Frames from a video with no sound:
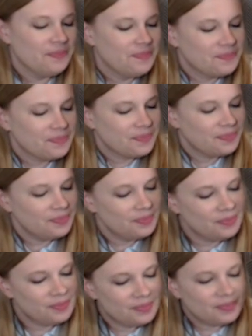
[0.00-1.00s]

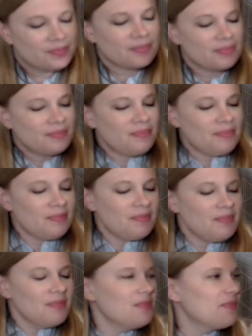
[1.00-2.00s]

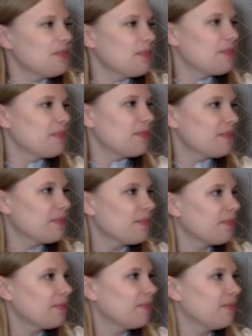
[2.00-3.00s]

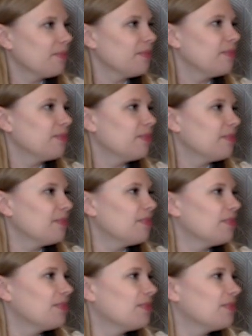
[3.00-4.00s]

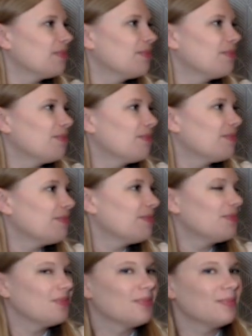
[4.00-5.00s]

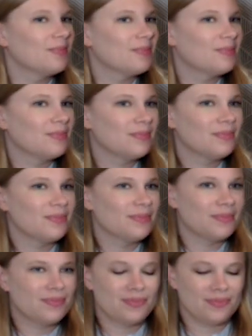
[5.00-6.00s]

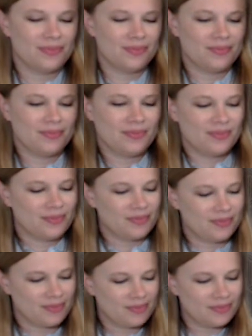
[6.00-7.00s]

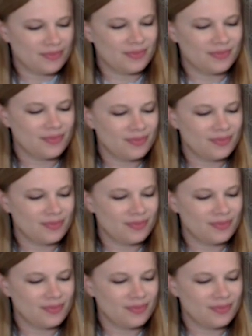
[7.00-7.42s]
The person shown says nothing.